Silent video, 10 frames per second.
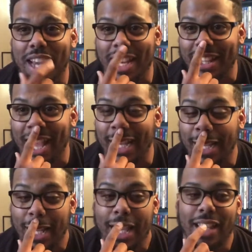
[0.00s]
stated that,
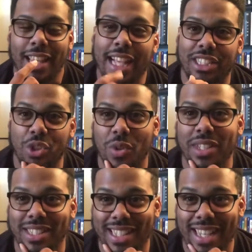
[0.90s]
yes, you
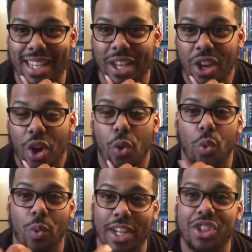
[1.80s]
can see
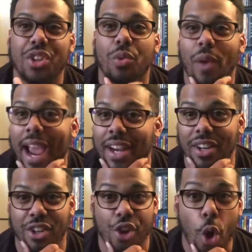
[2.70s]
Richard
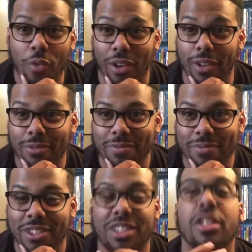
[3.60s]
Rider, Nova,
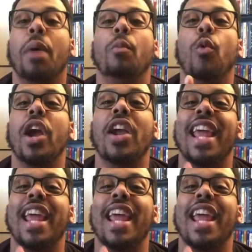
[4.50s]
somewhere